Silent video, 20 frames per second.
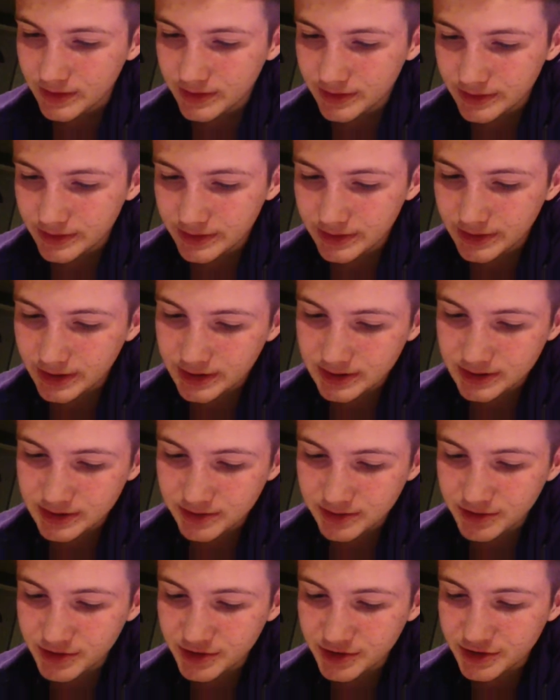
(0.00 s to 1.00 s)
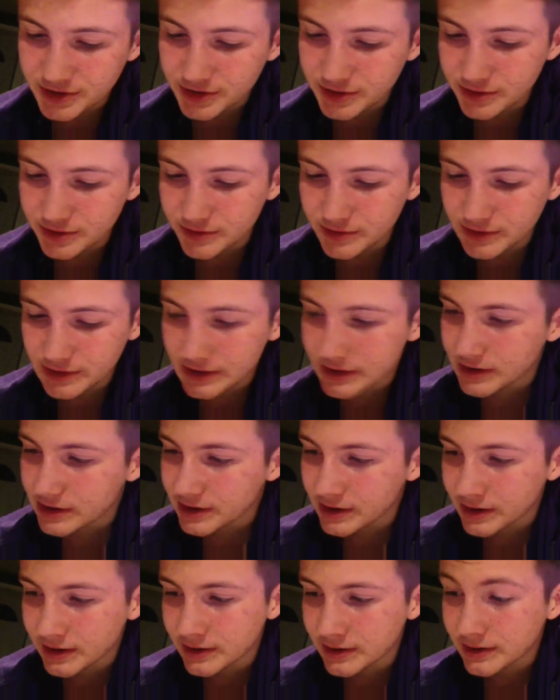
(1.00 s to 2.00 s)
It has something to do with the
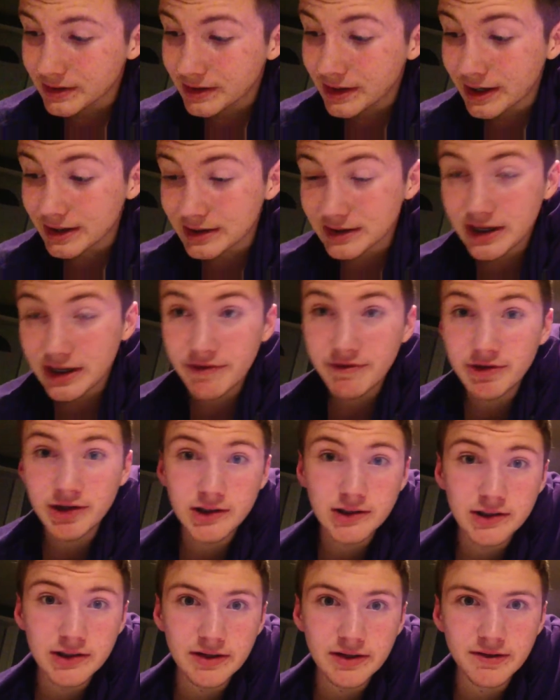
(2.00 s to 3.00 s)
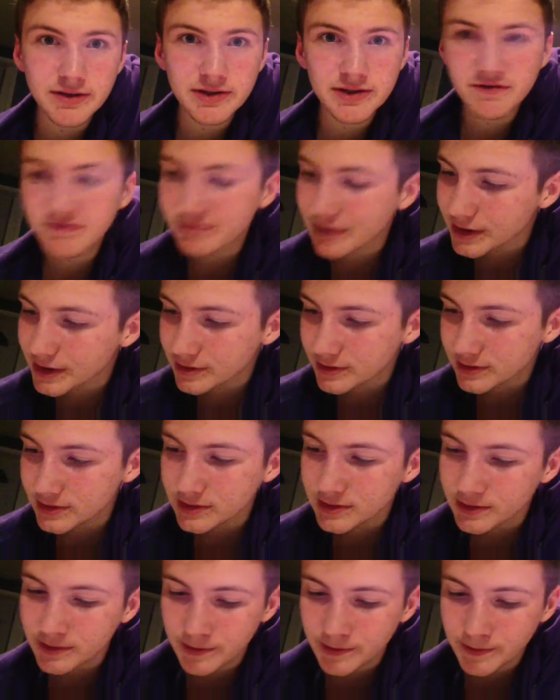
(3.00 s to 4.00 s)
activity series of metals.